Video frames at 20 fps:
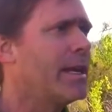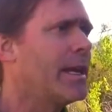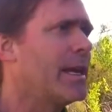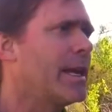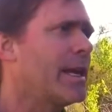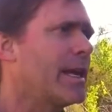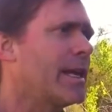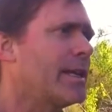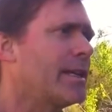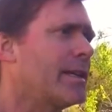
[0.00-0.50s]

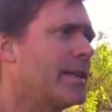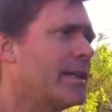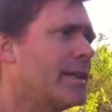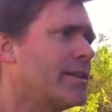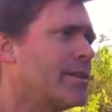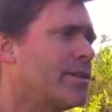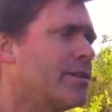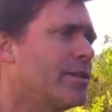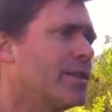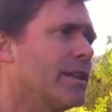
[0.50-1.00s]
And
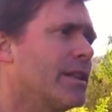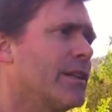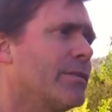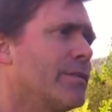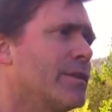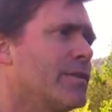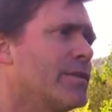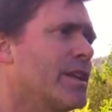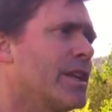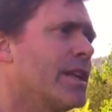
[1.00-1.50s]
certainly
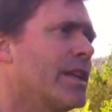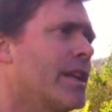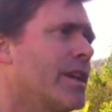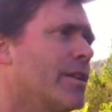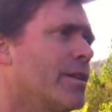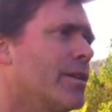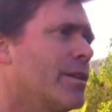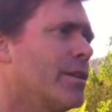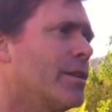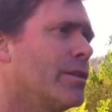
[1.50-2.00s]
if there's any
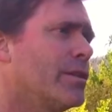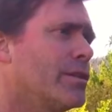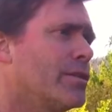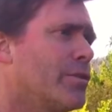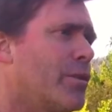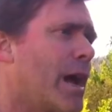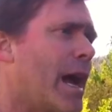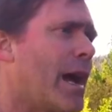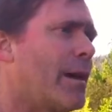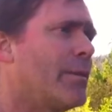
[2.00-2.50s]
other
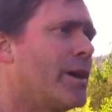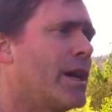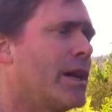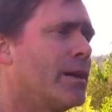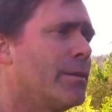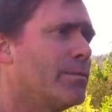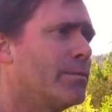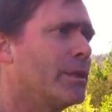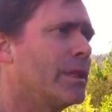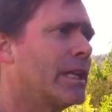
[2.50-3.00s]

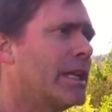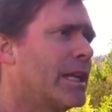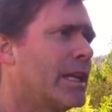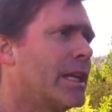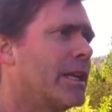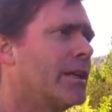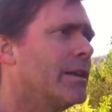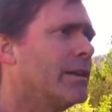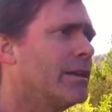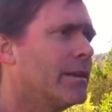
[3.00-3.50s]
trauma,
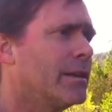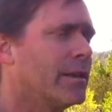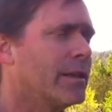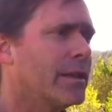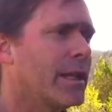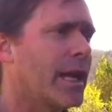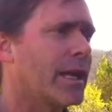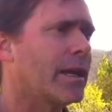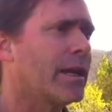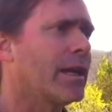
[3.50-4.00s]
bleeding,
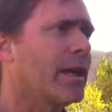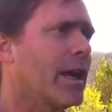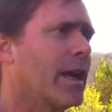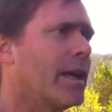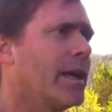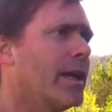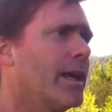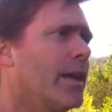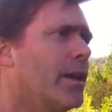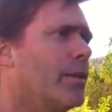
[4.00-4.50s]
that can
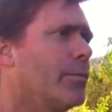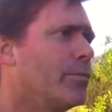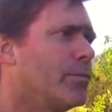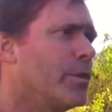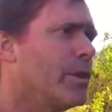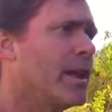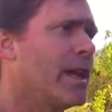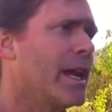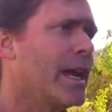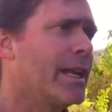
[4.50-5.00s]
kind of help
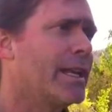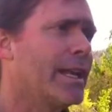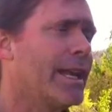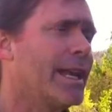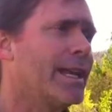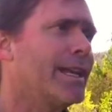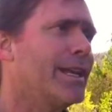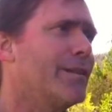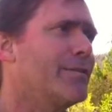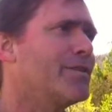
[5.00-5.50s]
with that.
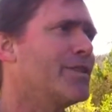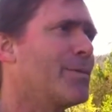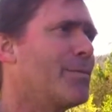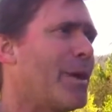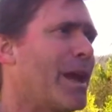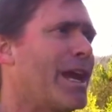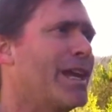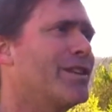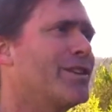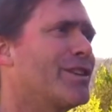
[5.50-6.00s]
And it gives the
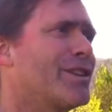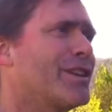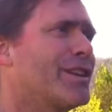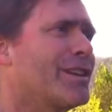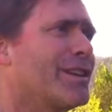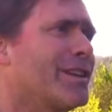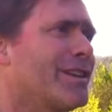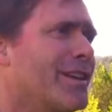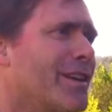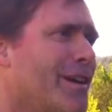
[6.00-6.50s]

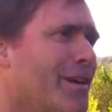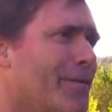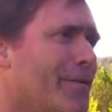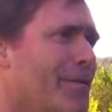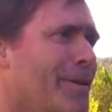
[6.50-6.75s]
patient a